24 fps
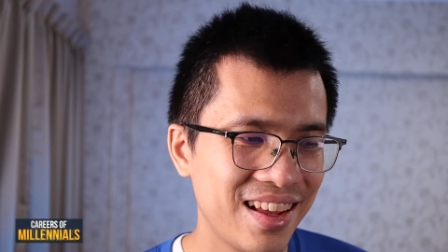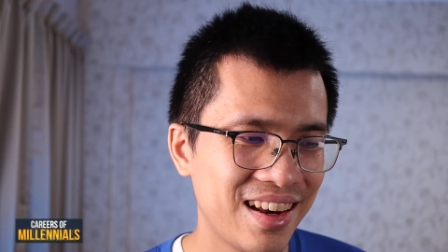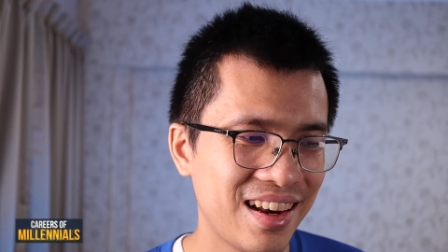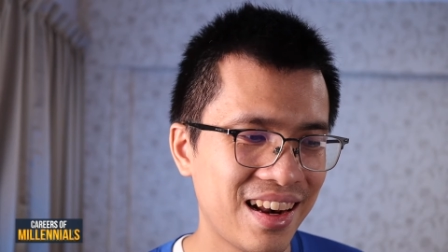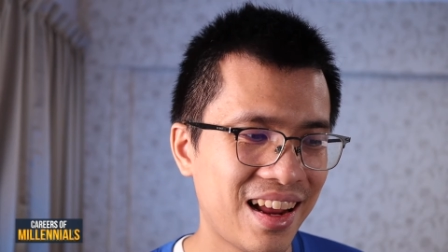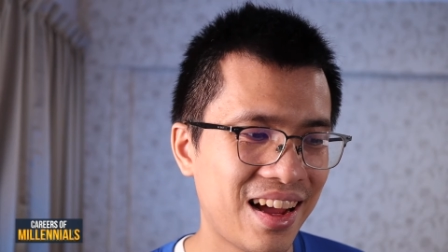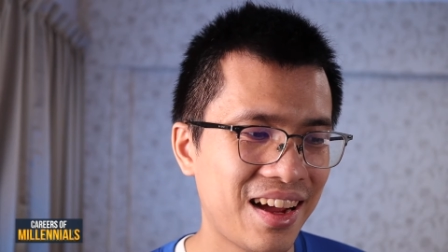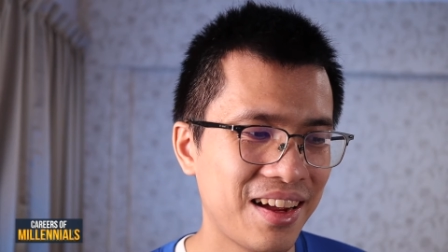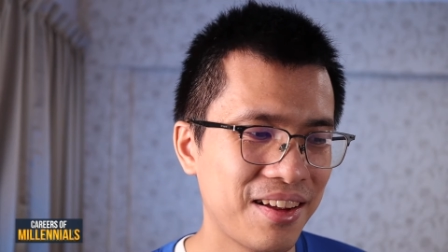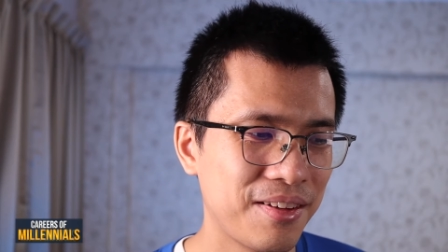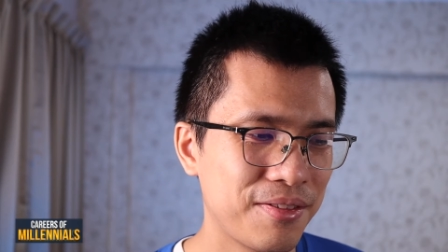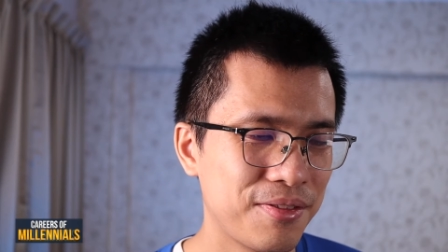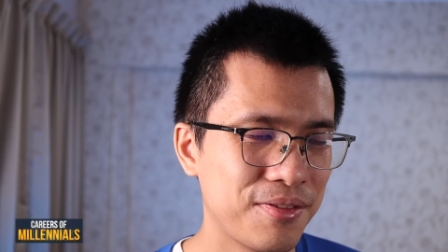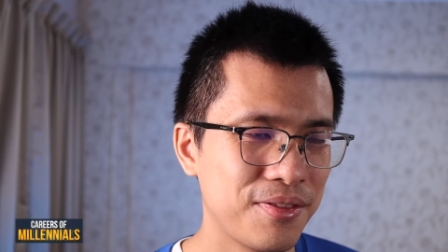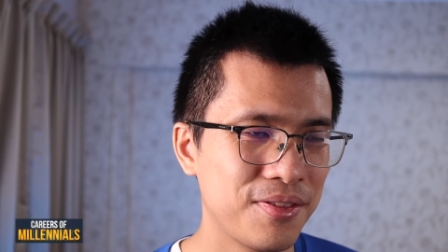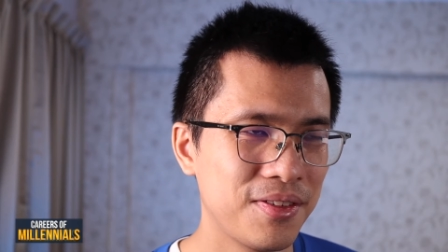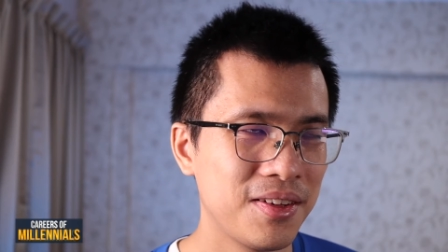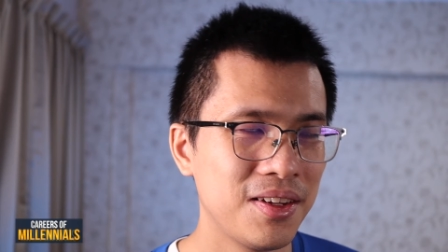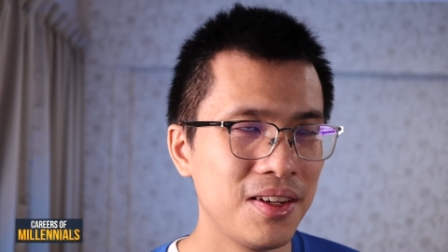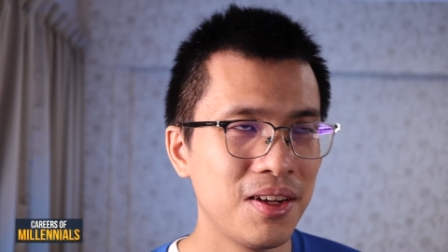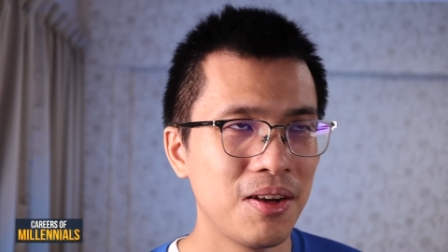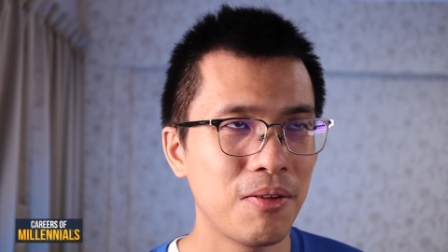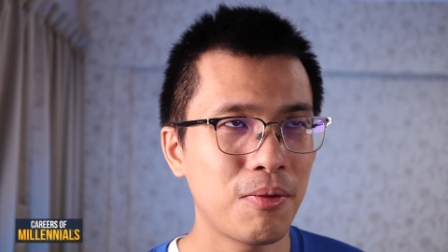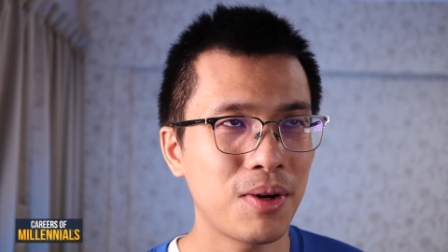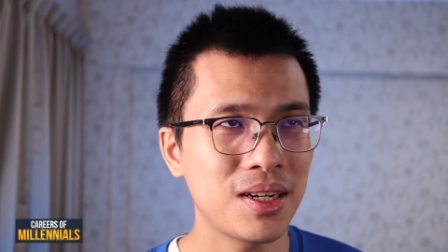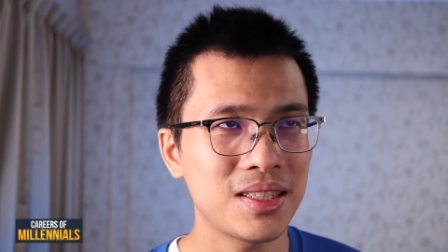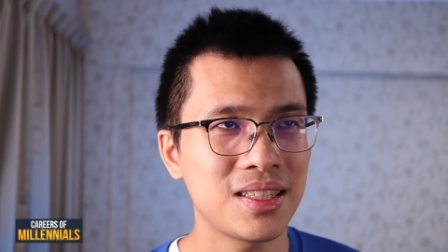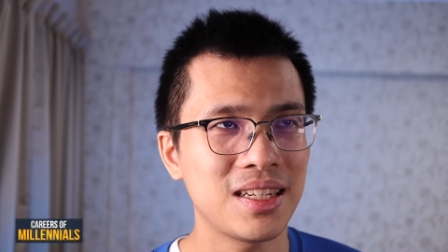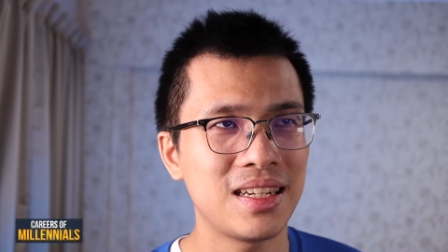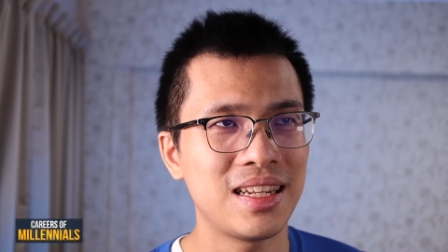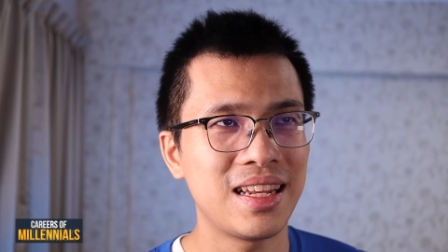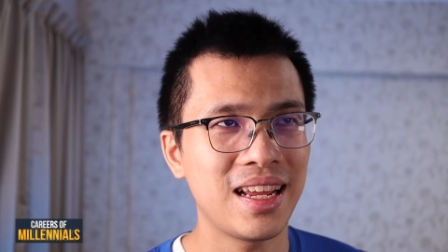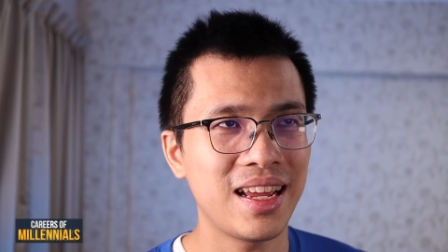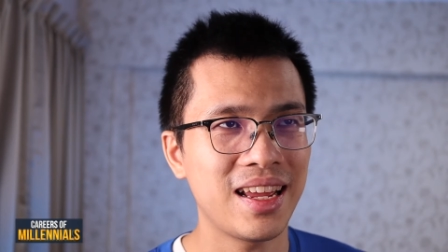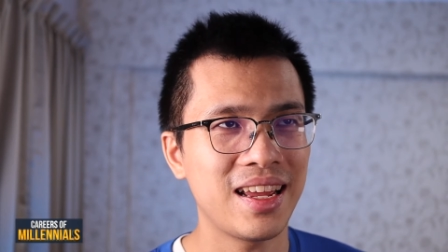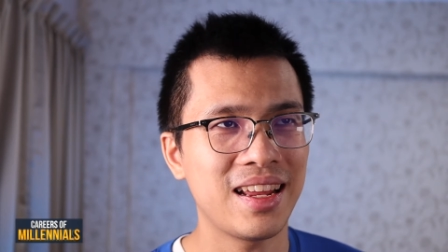life? What is a
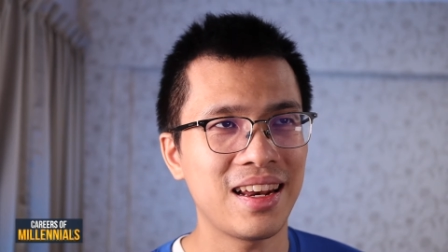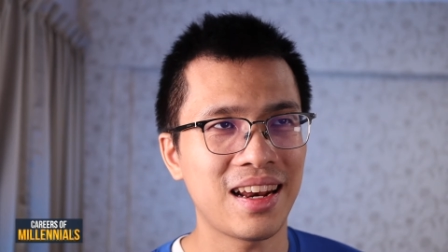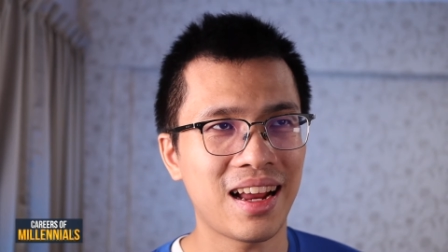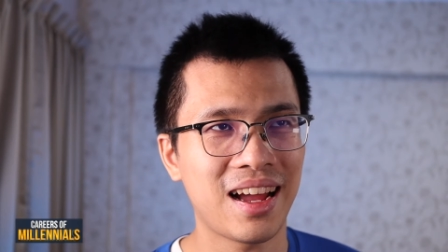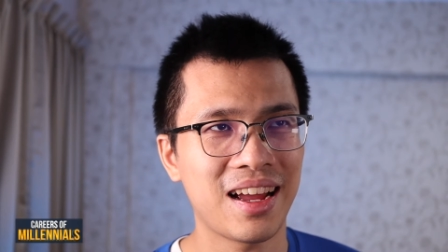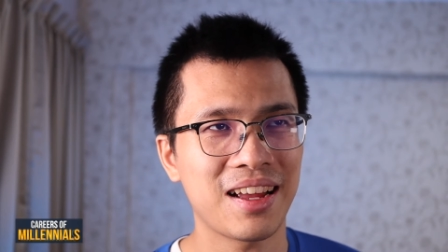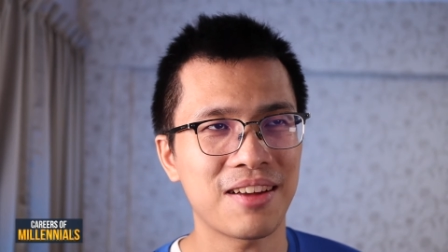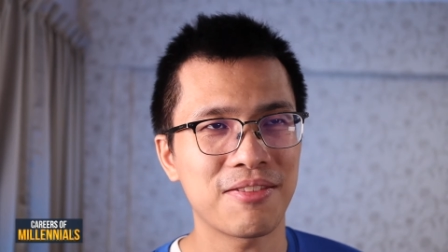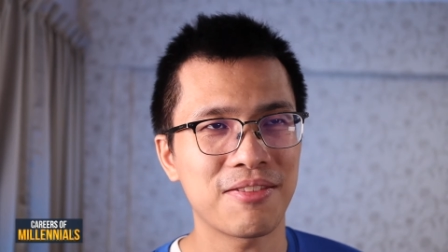day like